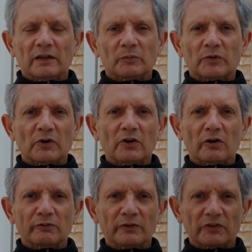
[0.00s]
pro
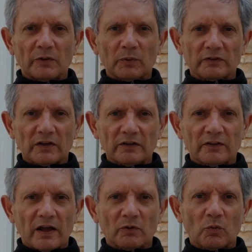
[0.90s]
golfers, they will tell you that.